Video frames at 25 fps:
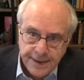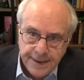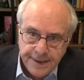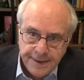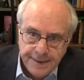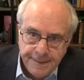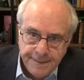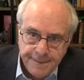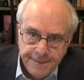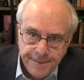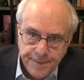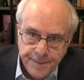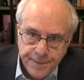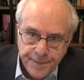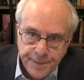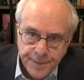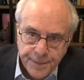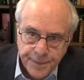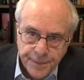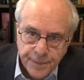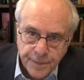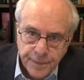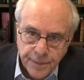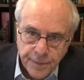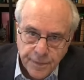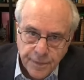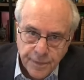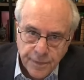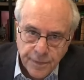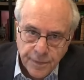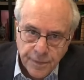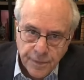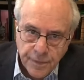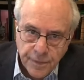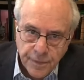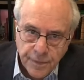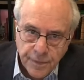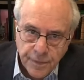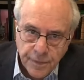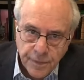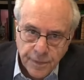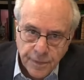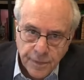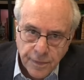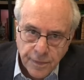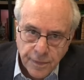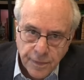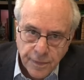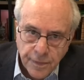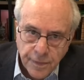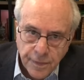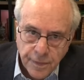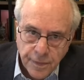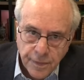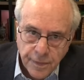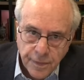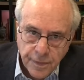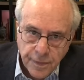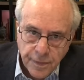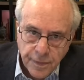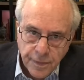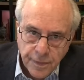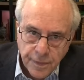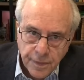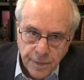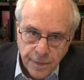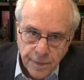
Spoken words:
(no one is talking)